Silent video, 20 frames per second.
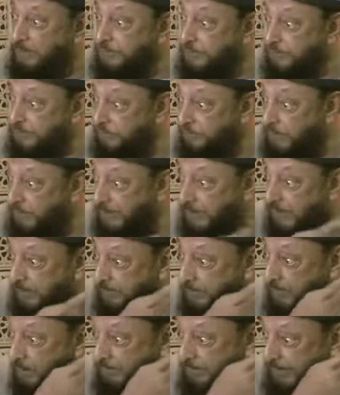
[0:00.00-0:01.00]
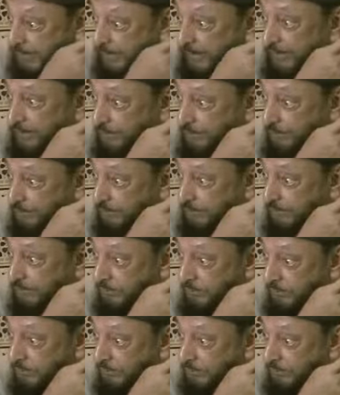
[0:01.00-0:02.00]
And she's already bought land
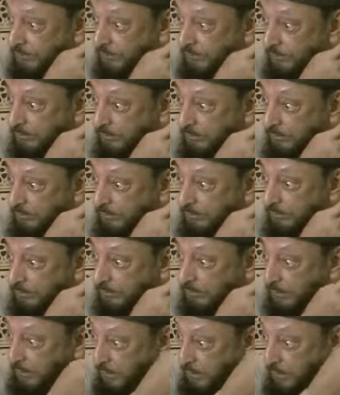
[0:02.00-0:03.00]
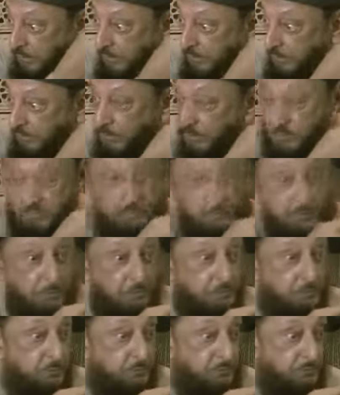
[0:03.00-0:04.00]
in the remote
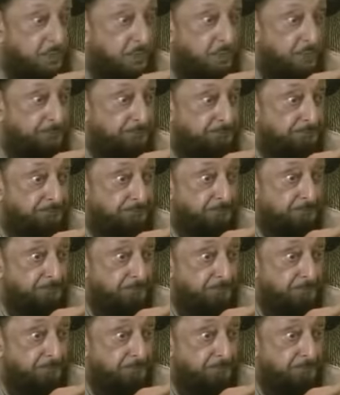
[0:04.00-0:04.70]
countryside.